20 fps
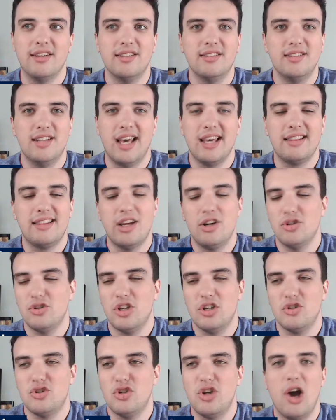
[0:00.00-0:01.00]
Like,
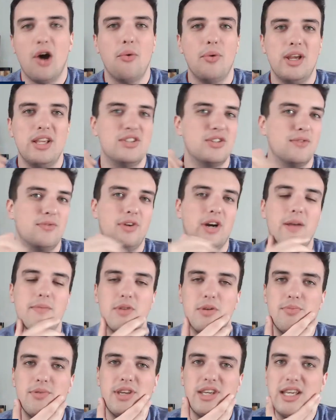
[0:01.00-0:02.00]
there's no reason for him
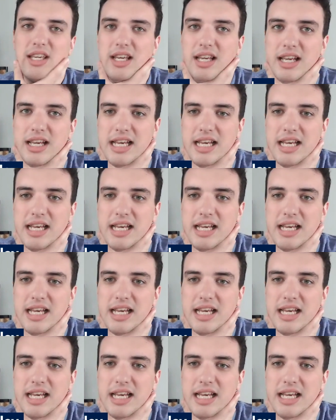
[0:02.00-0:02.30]
to be